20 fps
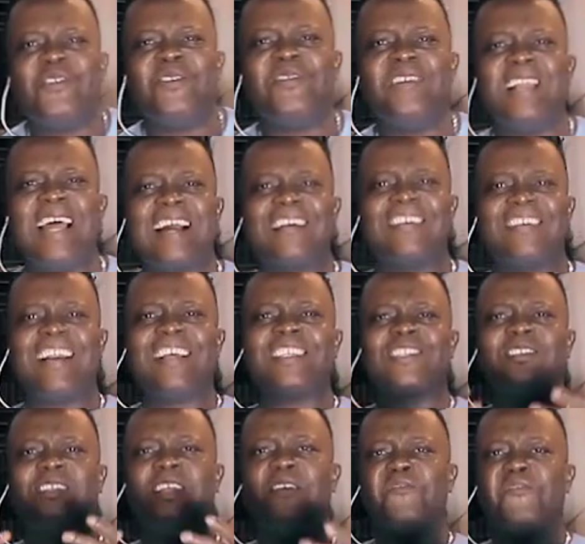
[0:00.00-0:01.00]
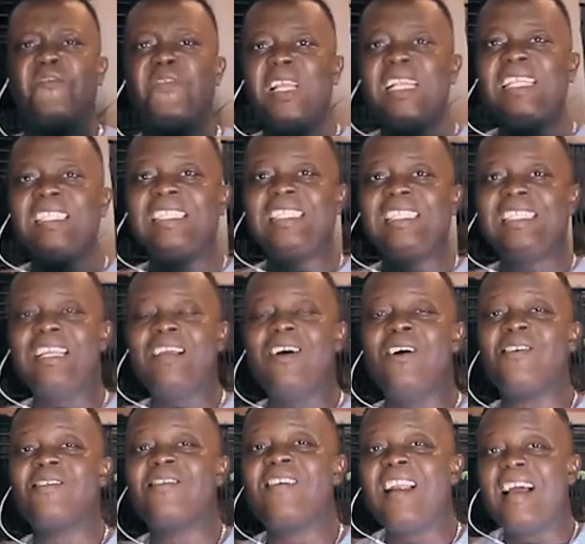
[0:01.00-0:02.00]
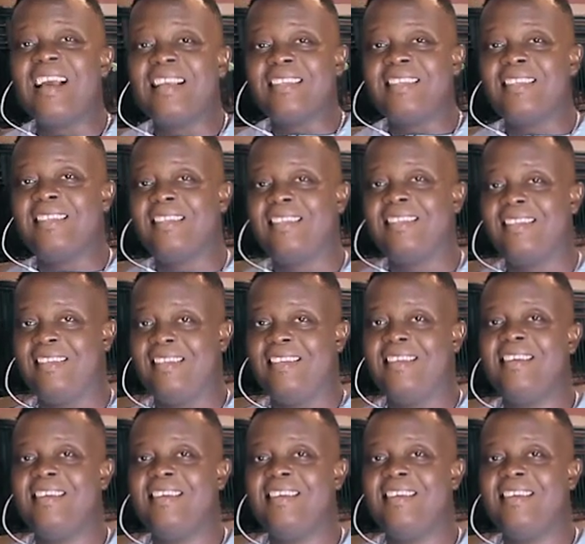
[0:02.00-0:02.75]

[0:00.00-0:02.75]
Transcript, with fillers: know that grass cutter feeds on grass.